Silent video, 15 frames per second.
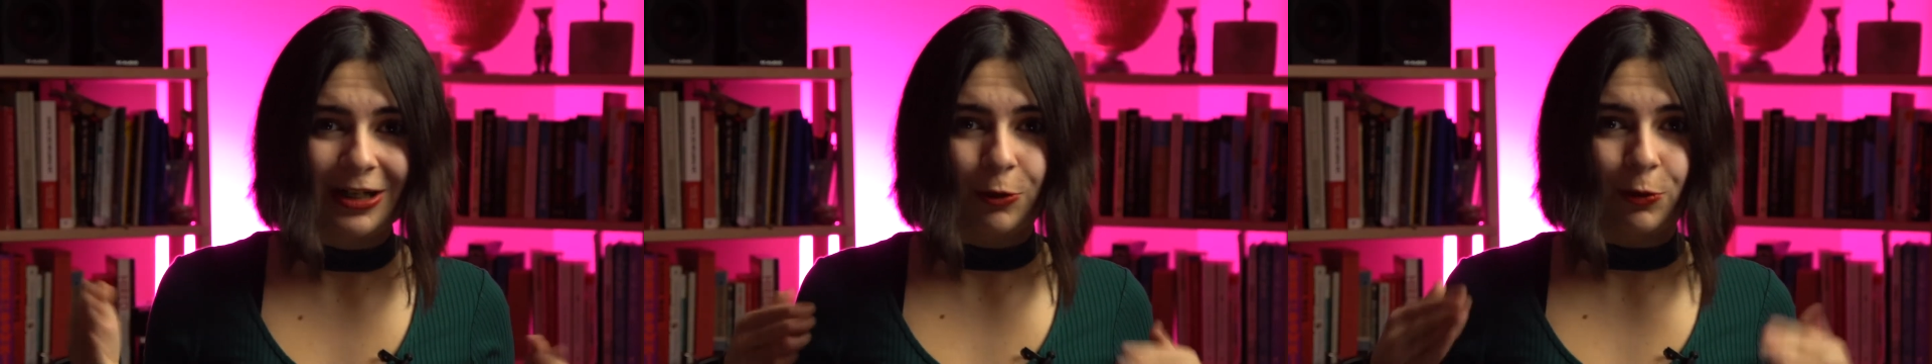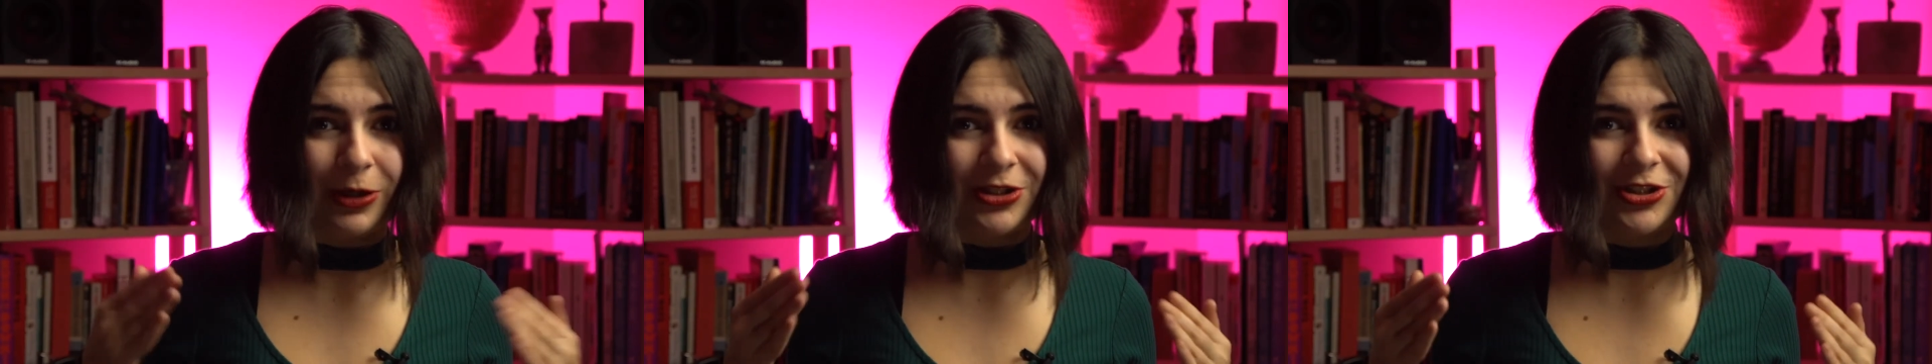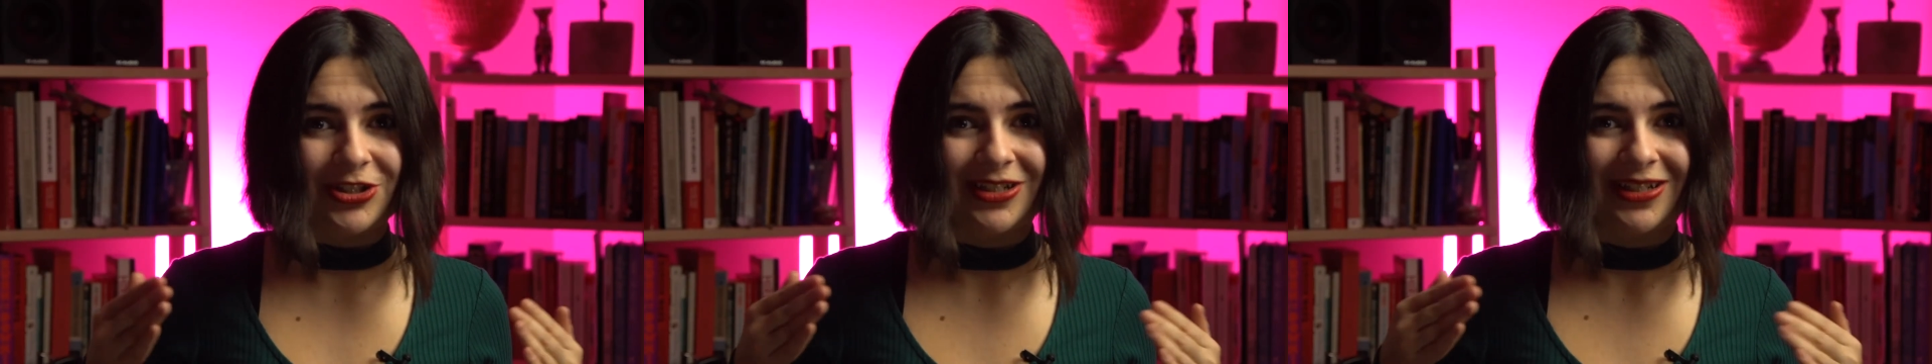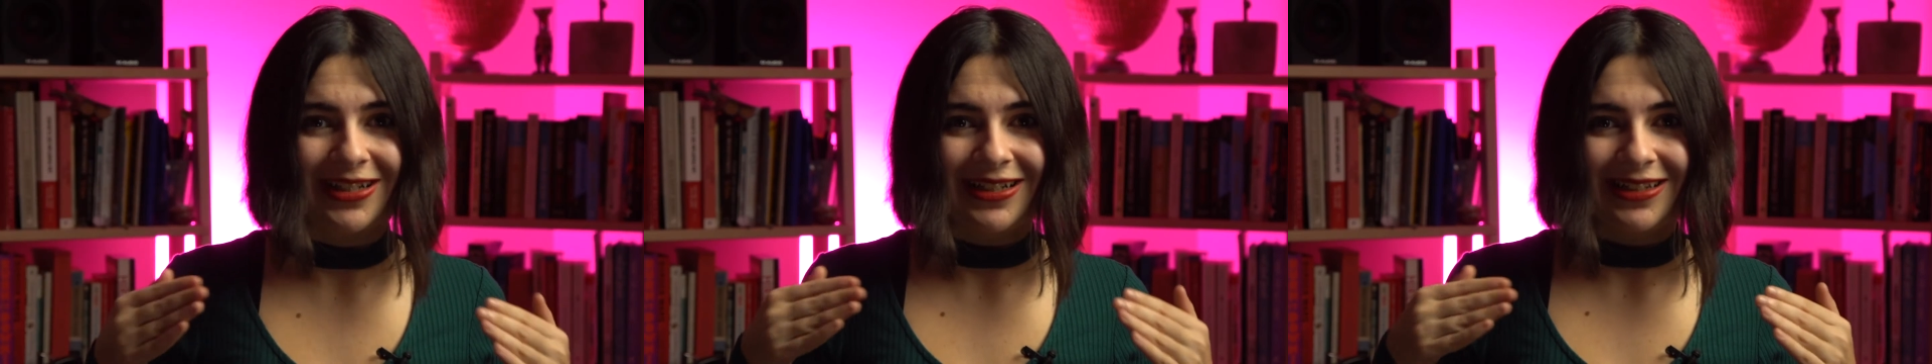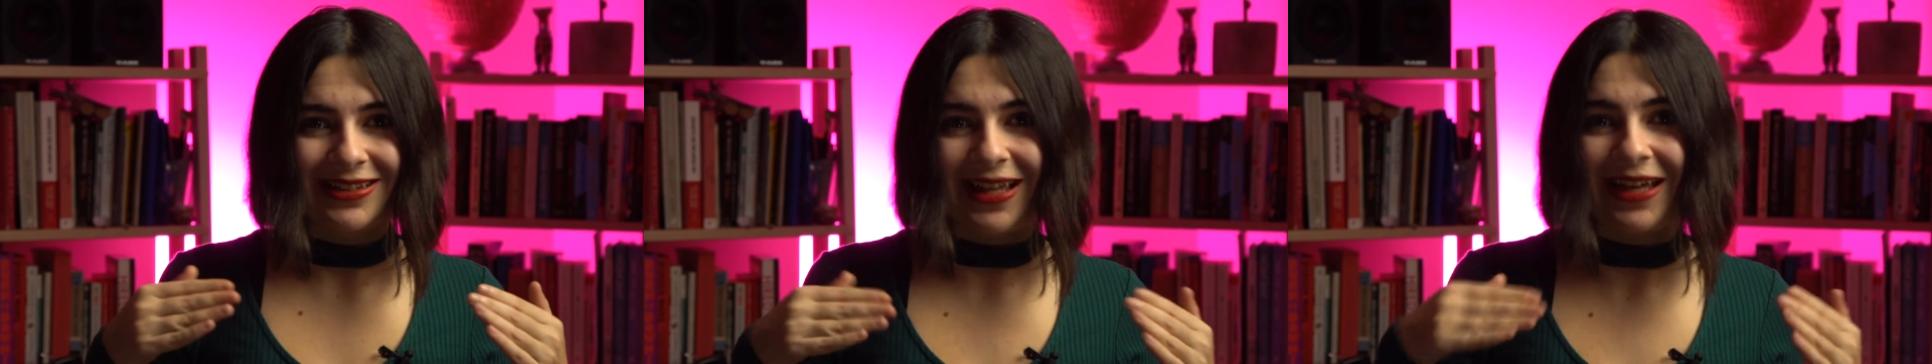which,
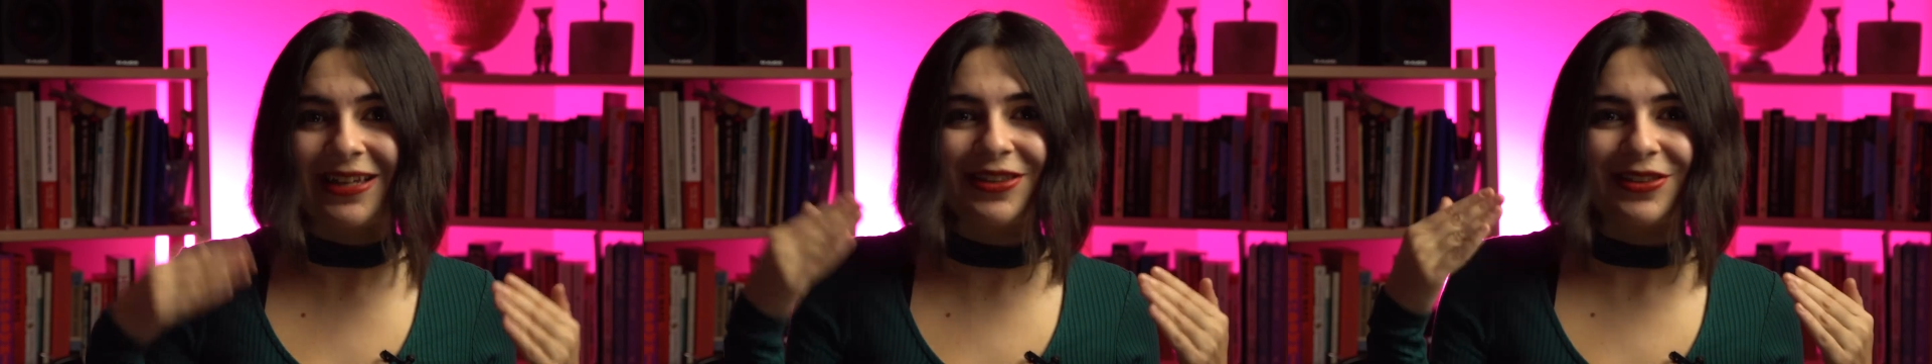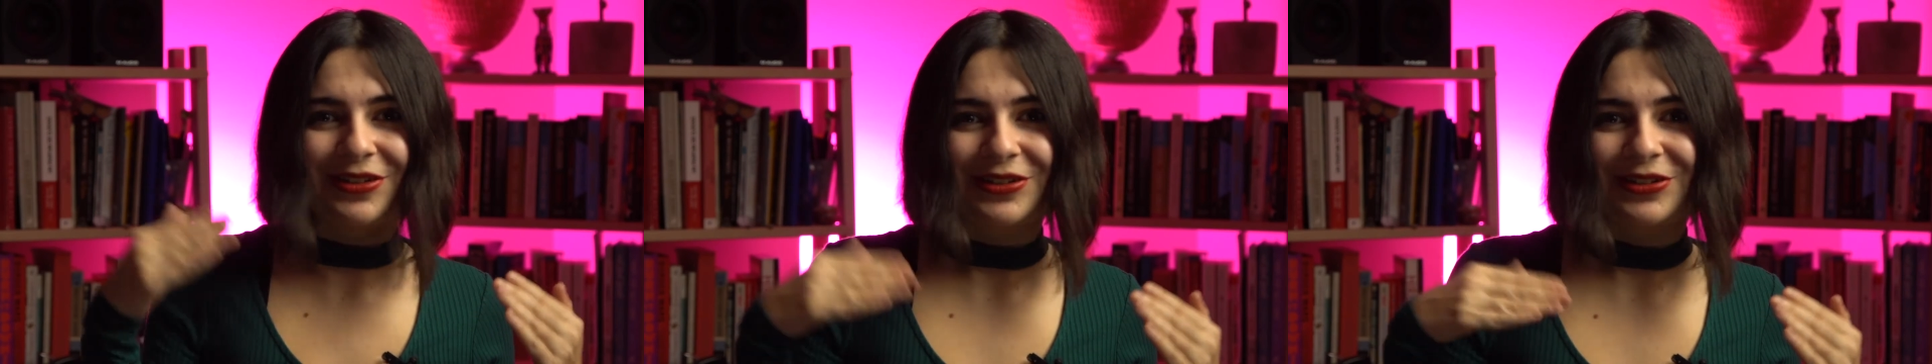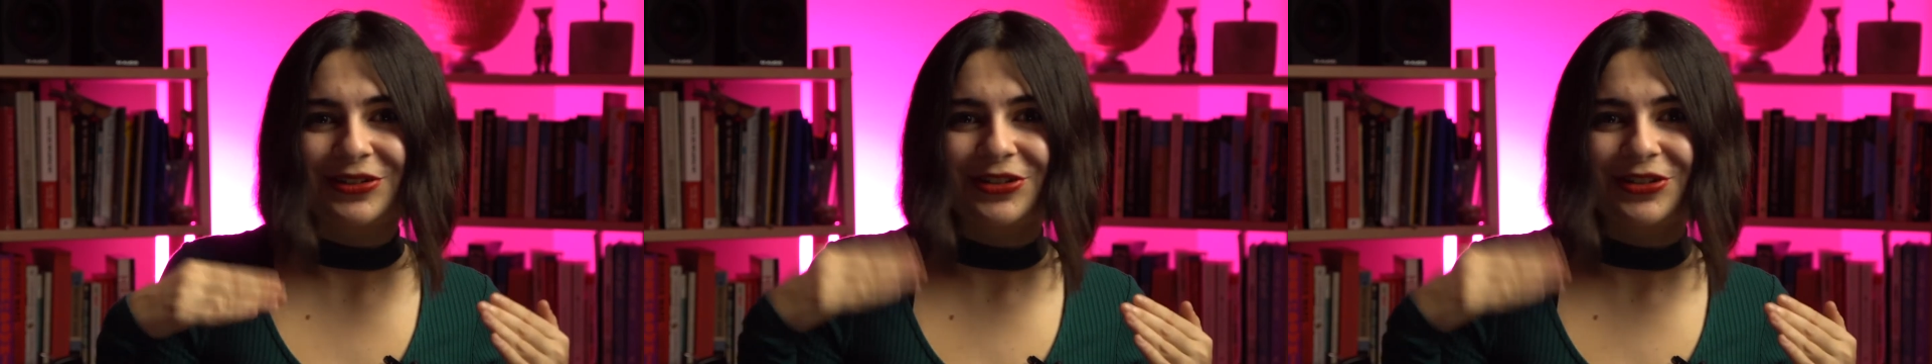like the